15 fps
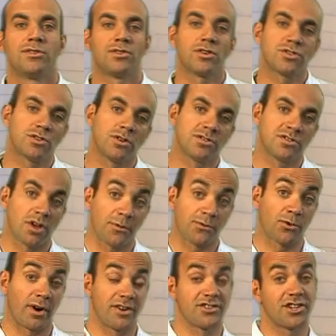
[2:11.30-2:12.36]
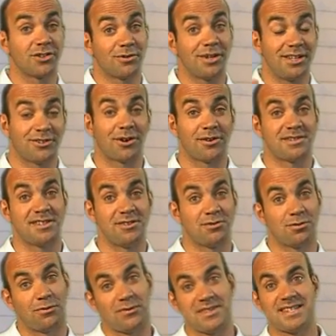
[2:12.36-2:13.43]
Social software generally turns
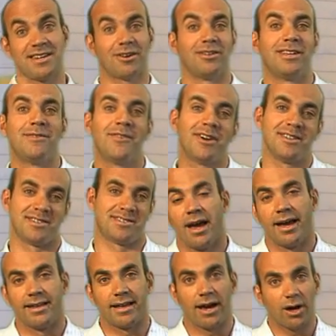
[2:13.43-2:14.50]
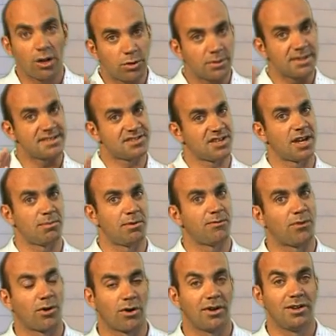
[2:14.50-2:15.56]
into physical events, and I always check
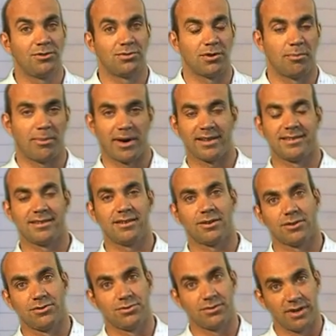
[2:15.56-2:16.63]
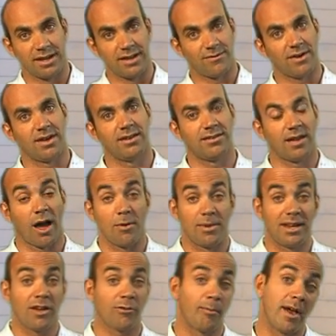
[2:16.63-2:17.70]
before going to a party or to an event how
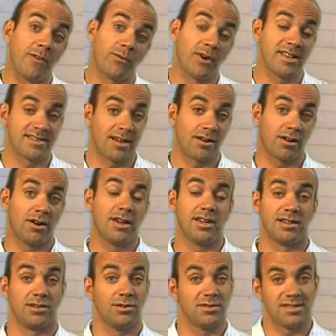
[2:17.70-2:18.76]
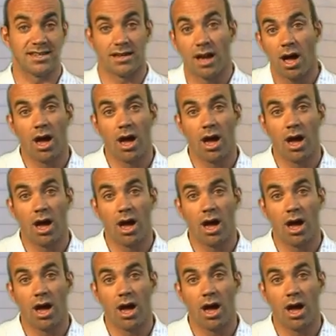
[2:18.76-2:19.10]
many of my friends are going, using